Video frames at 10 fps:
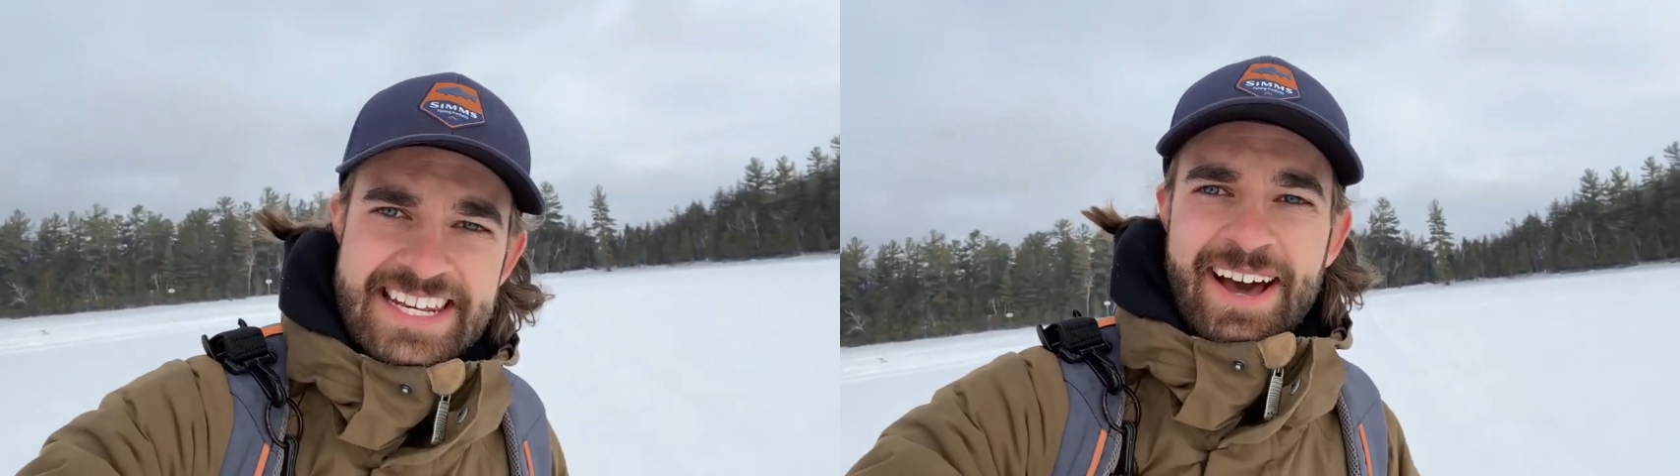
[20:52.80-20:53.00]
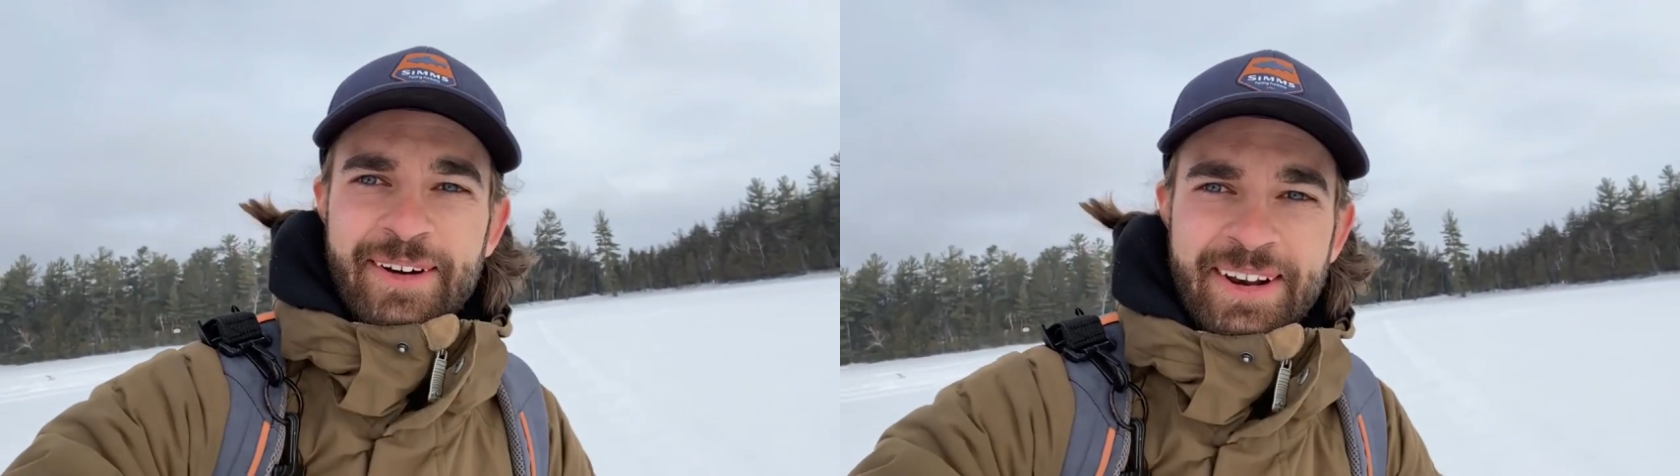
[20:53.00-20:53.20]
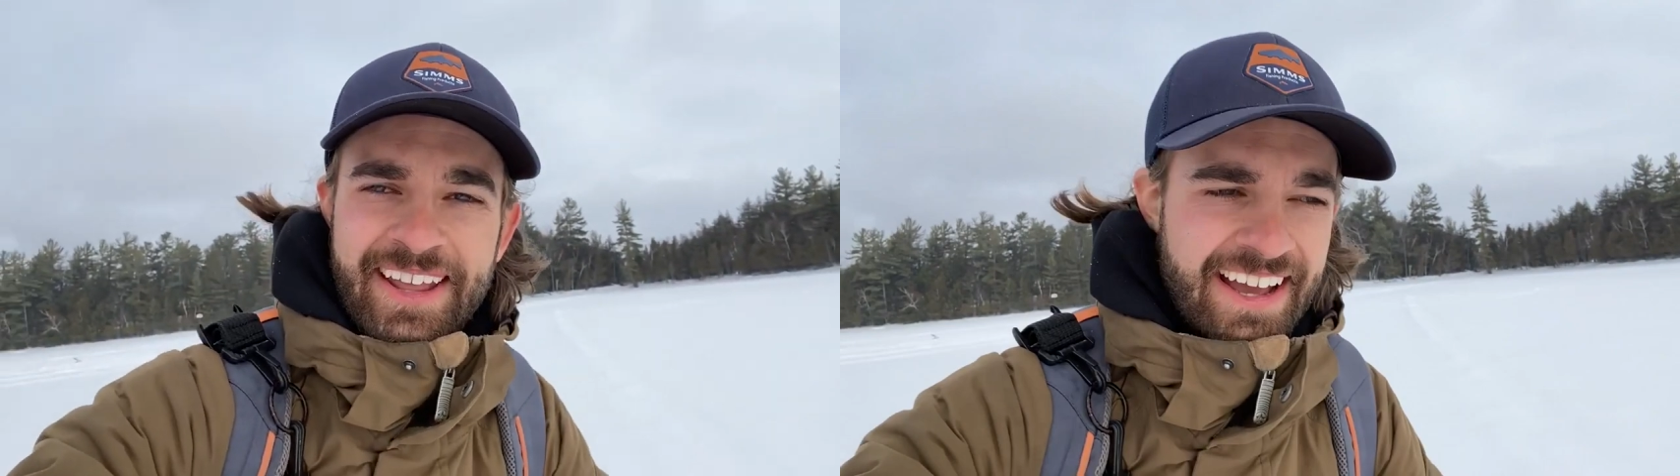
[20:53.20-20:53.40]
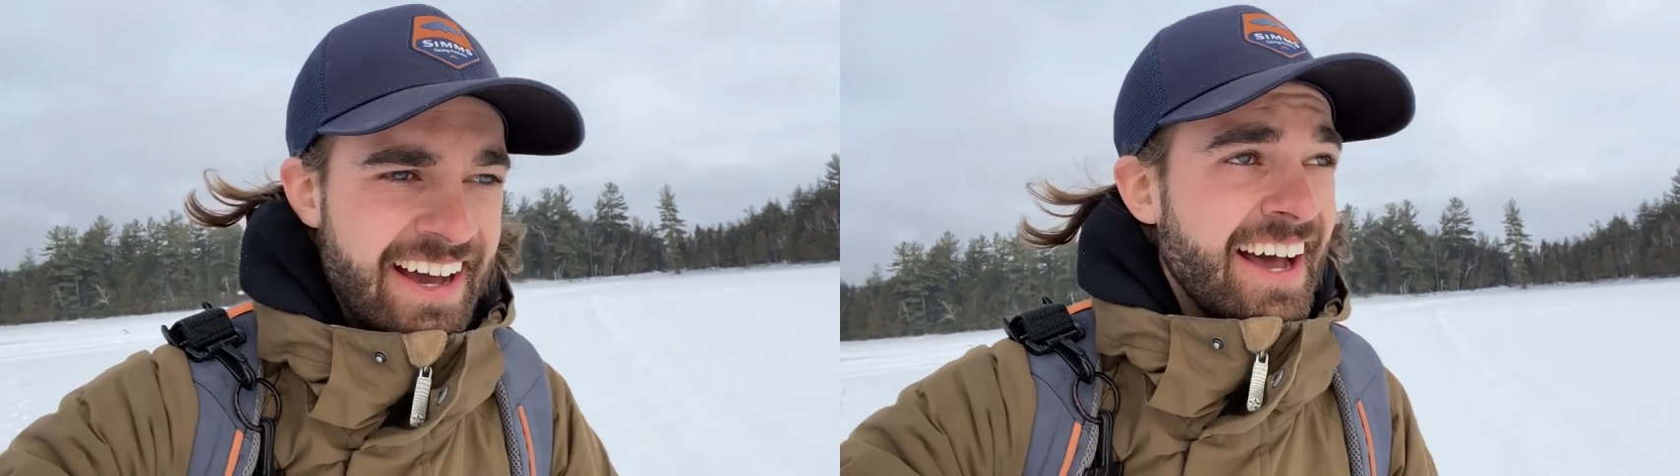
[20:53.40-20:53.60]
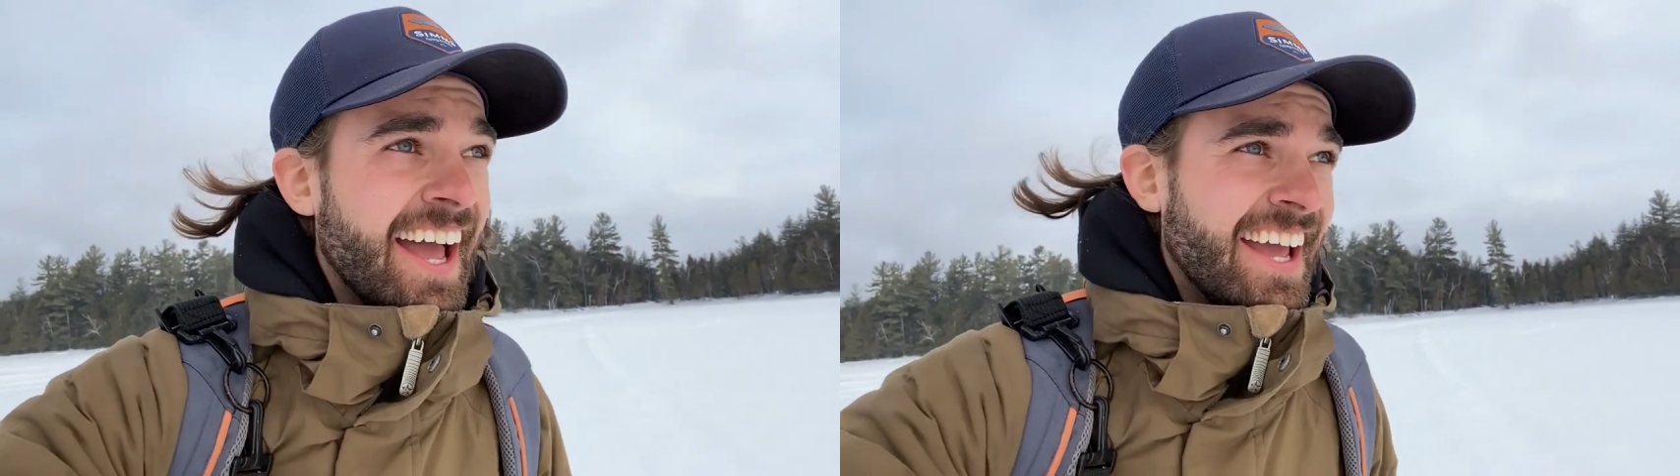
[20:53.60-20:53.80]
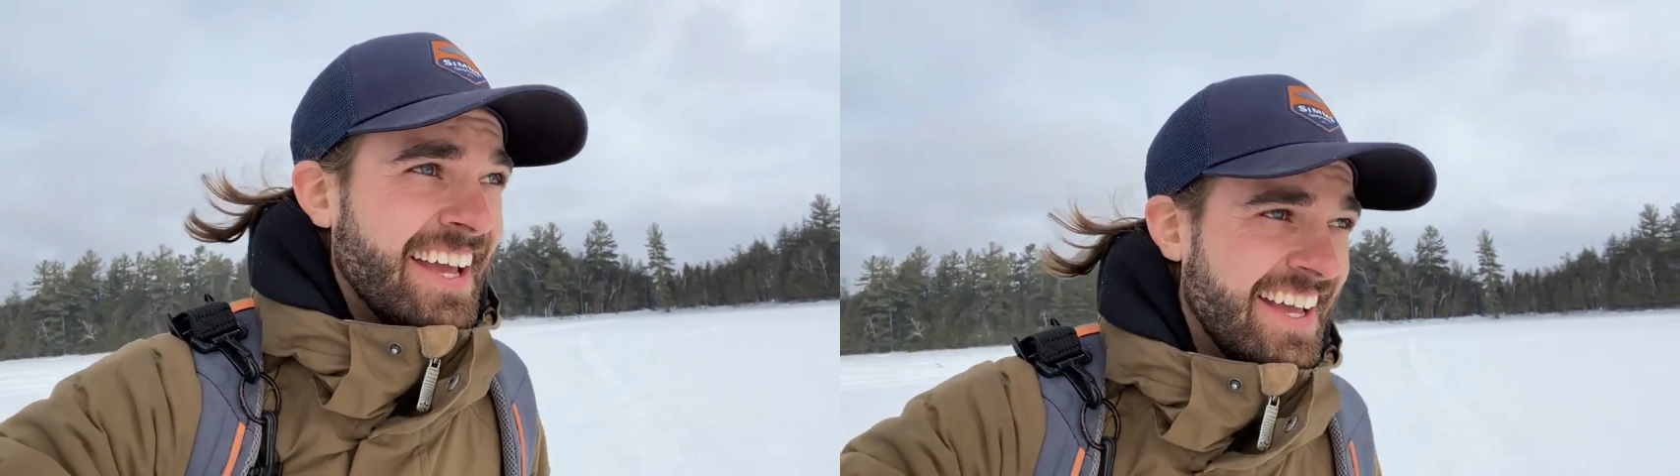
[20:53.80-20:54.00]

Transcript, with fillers: heading out in the uh,